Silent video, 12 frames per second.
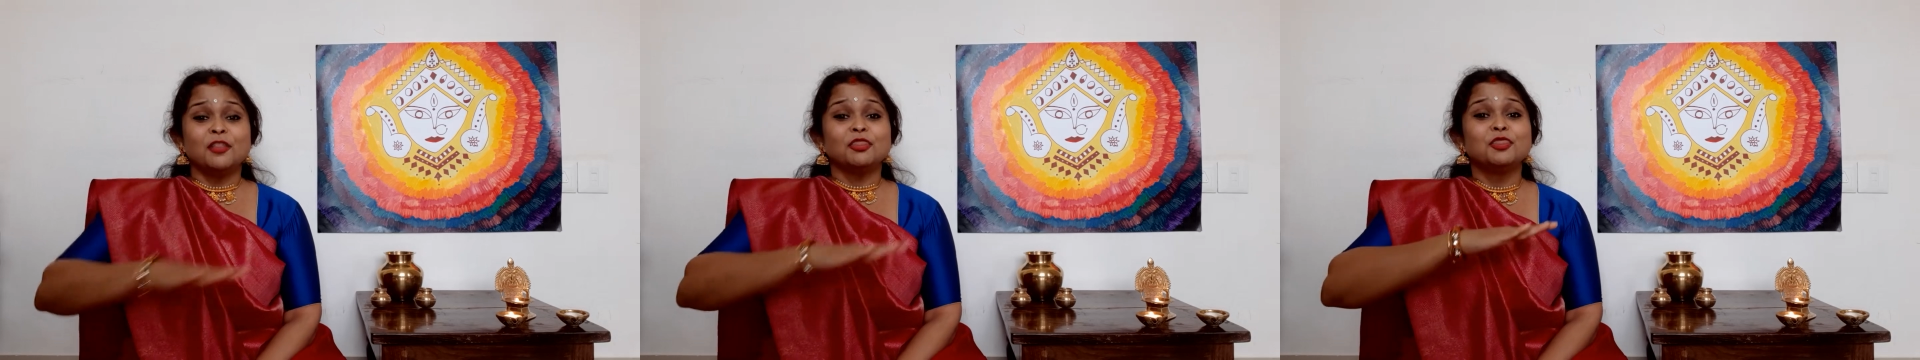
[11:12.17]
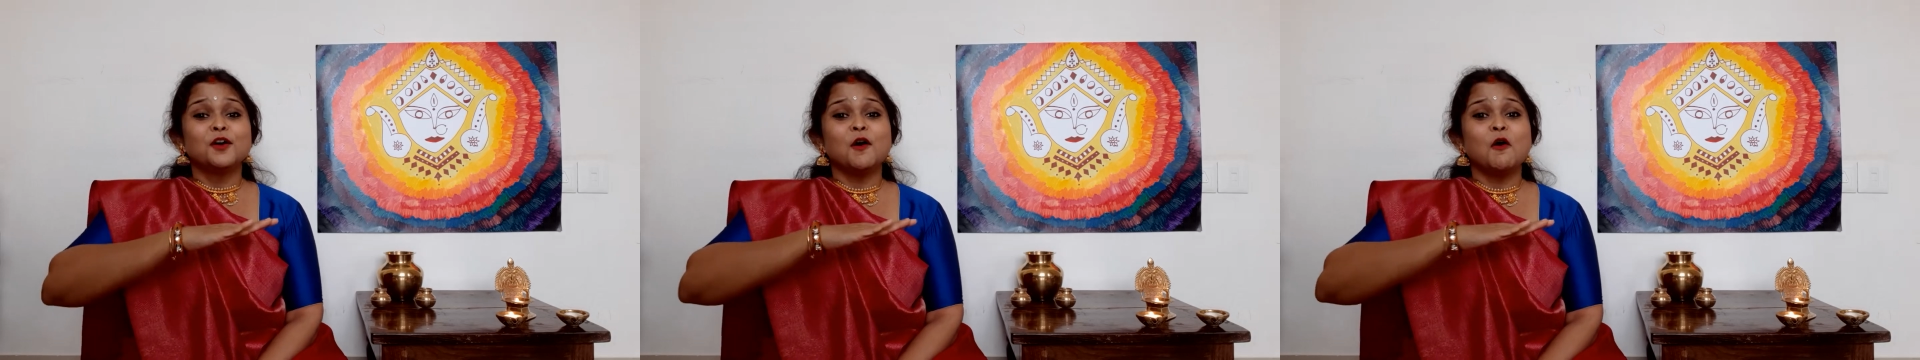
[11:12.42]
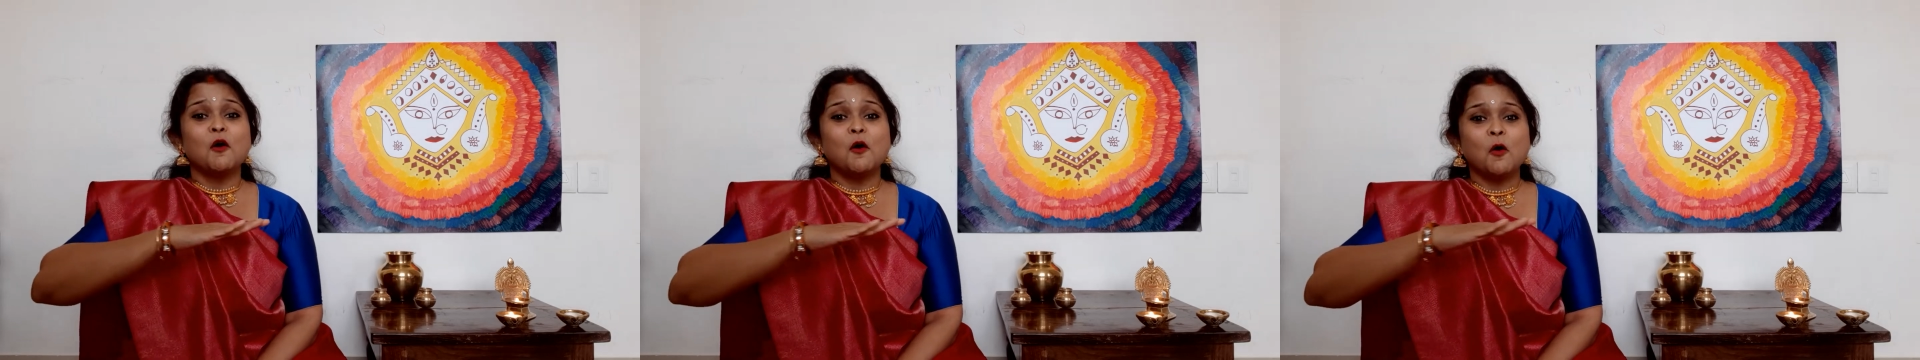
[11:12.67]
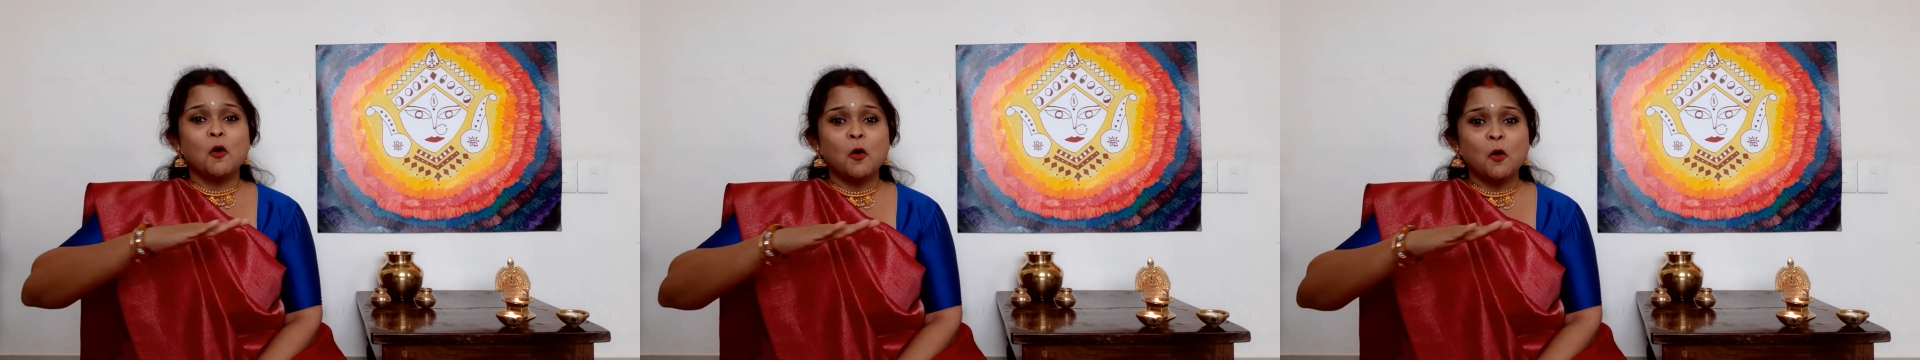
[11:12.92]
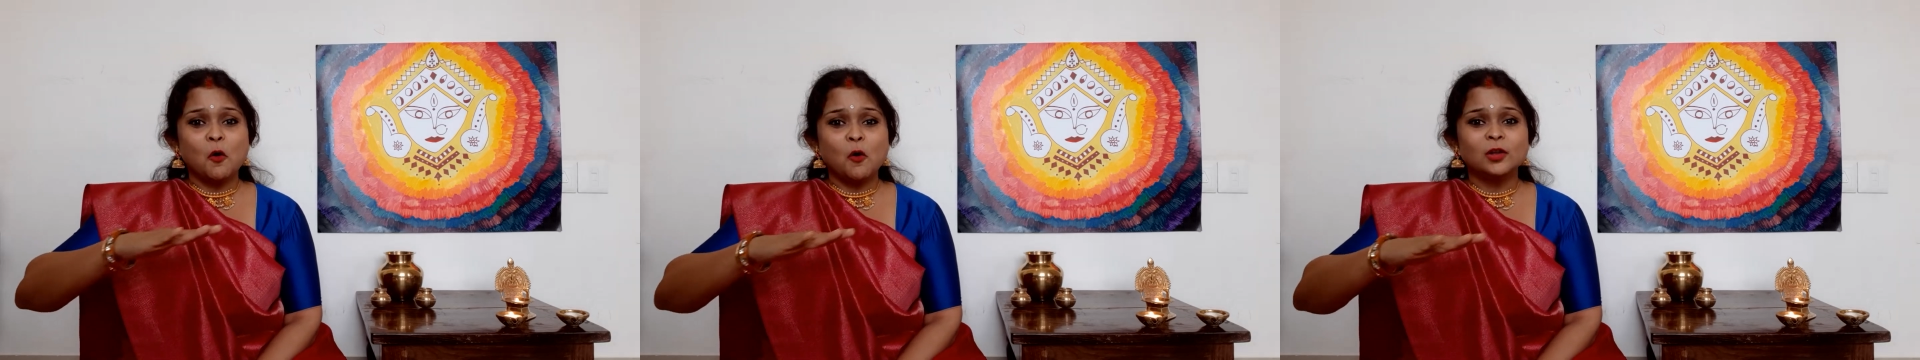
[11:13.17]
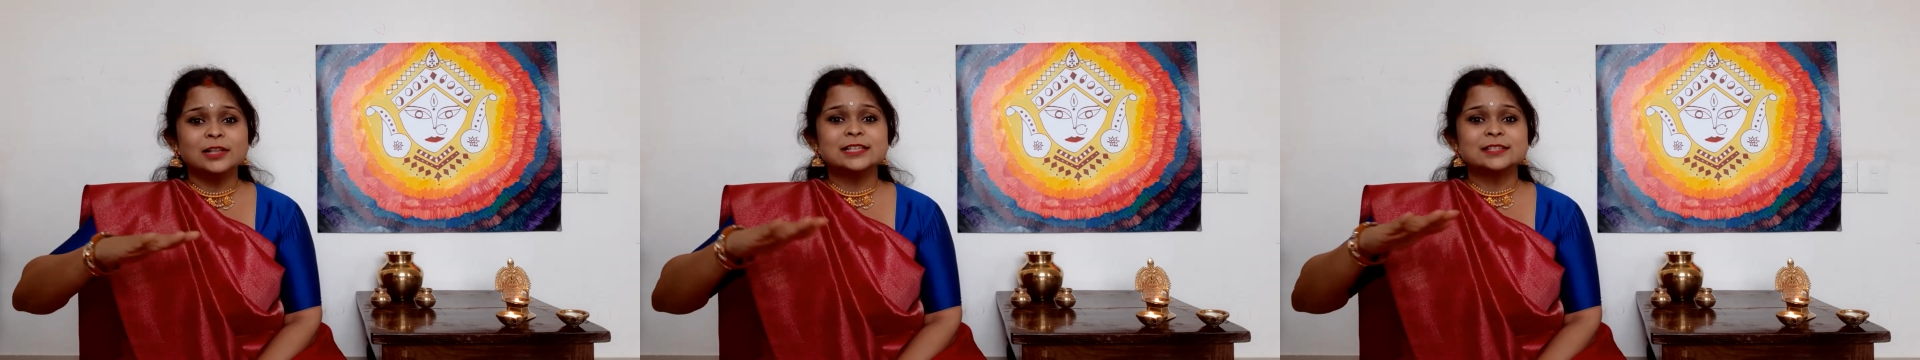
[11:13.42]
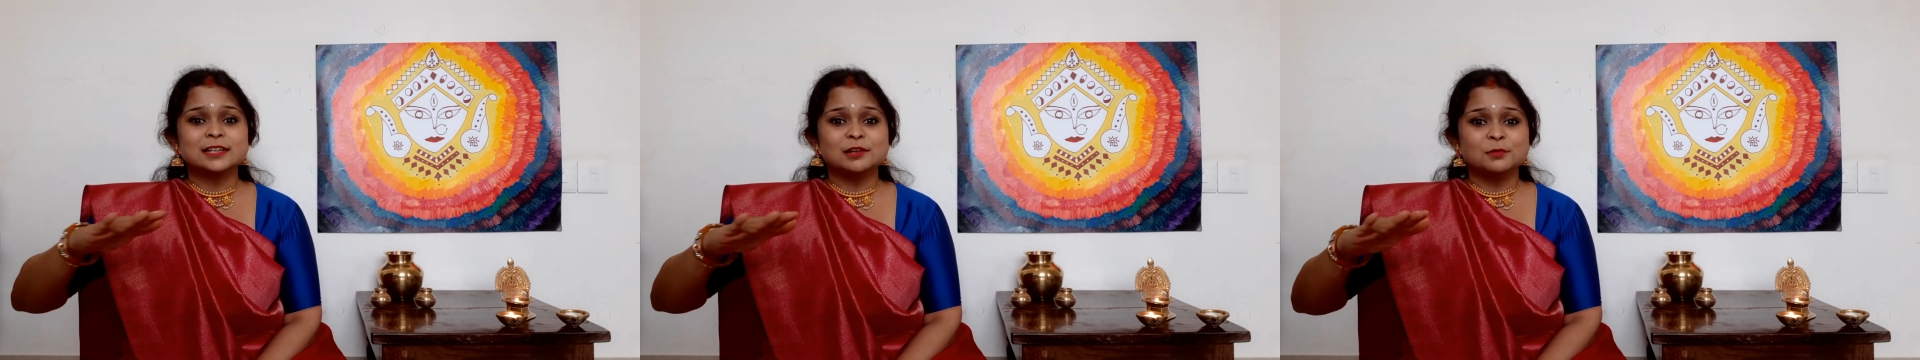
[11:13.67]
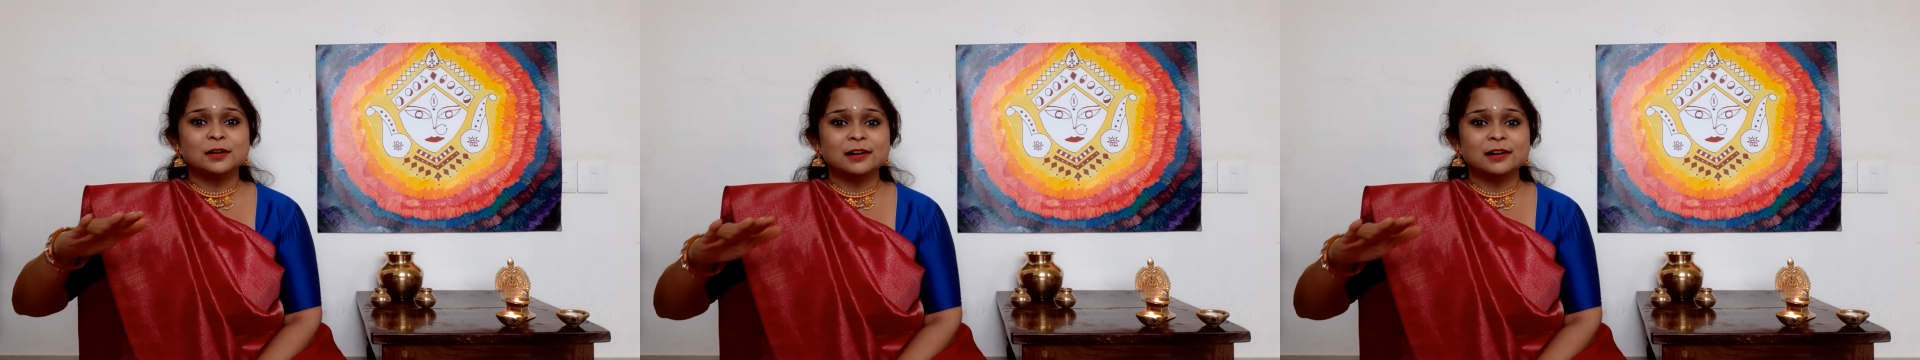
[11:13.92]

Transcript: the whole silver